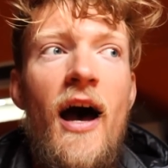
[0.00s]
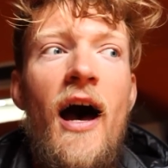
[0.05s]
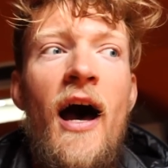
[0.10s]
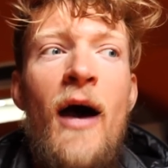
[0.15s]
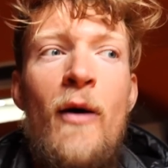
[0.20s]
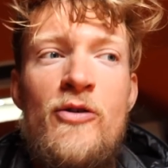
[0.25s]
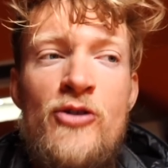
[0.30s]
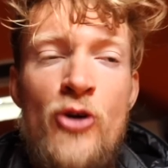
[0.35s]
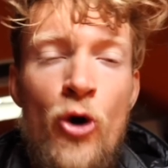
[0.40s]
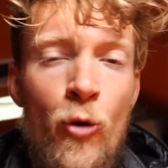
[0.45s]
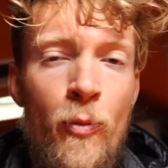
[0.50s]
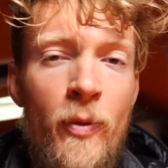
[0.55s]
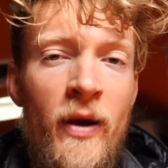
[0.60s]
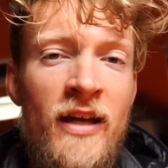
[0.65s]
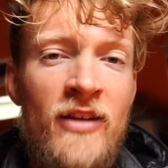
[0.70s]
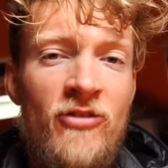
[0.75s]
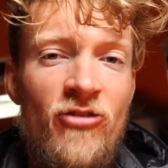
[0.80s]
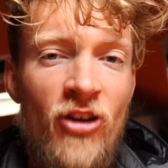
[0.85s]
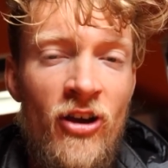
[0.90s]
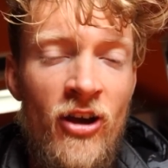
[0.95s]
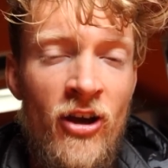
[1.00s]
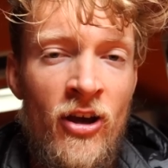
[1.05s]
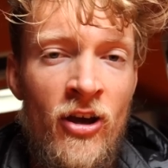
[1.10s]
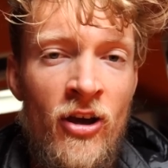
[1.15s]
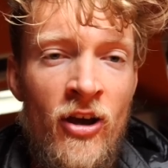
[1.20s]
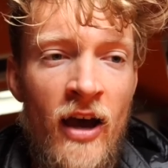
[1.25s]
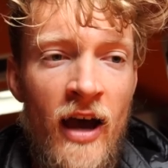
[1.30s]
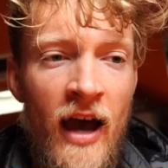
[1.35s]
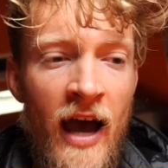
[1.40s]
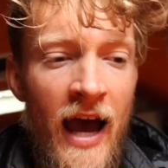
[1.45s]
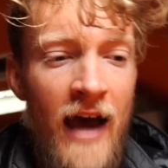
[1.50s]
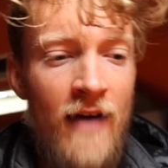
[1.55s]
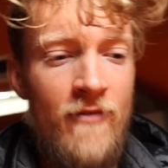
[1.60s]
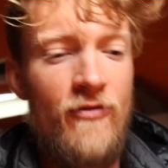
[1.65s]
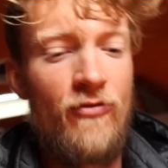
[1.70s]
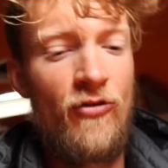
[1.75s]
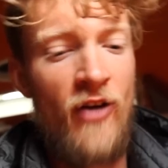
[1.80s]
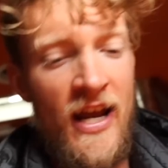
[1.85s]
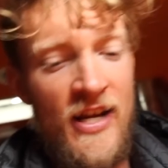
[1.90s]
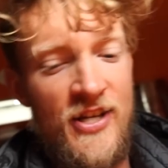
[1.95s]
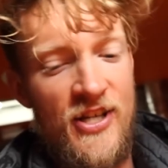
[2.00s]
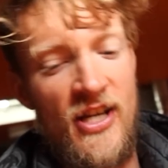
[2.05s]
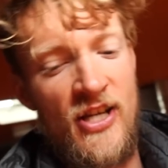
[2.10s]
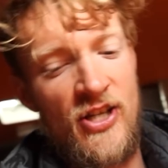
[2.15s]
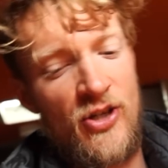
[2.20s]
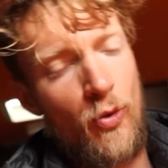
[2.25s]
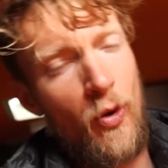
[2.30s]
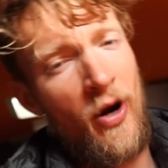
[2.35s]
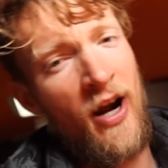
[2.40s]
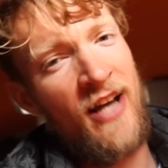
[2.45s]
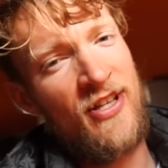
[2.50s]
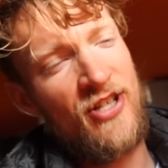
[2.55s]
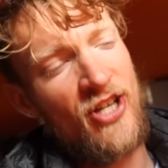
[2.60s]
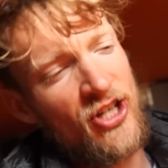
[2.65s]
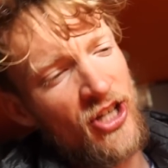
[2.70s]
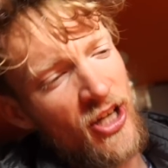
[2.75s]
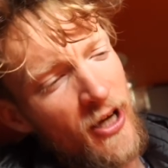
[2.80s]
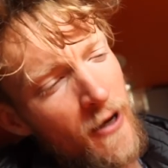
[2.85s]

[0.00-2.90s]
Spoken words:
I was hoping to have races where I just